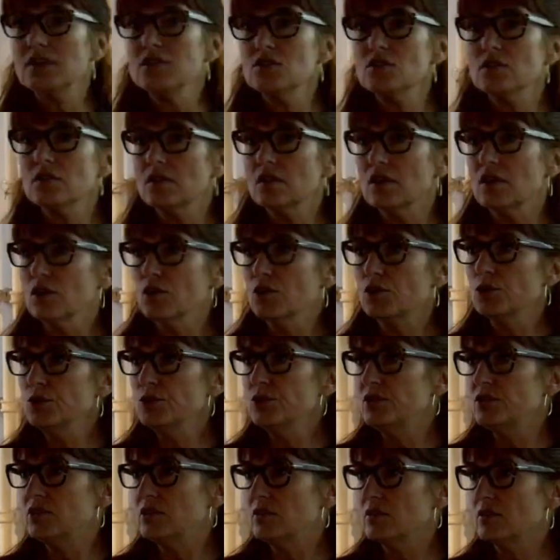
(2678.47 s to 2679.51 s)
is a
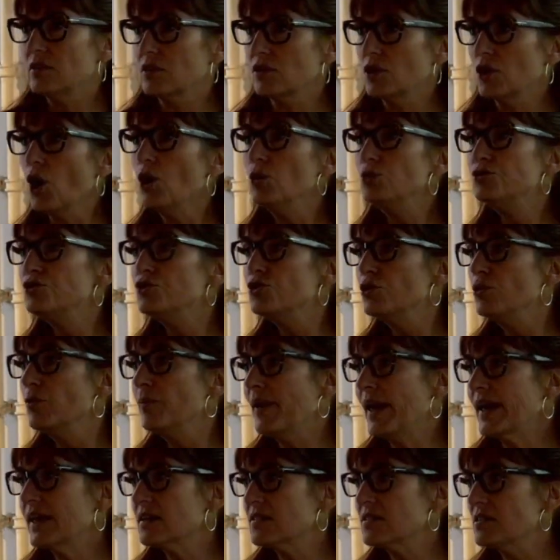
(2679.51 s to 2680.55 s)
good go-to
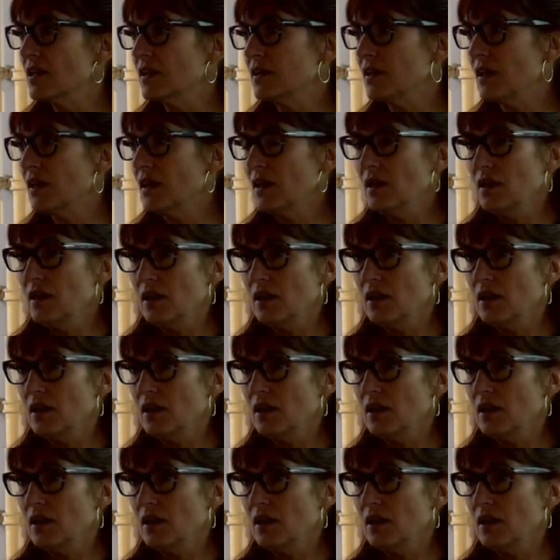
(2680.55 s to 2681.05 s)
magazine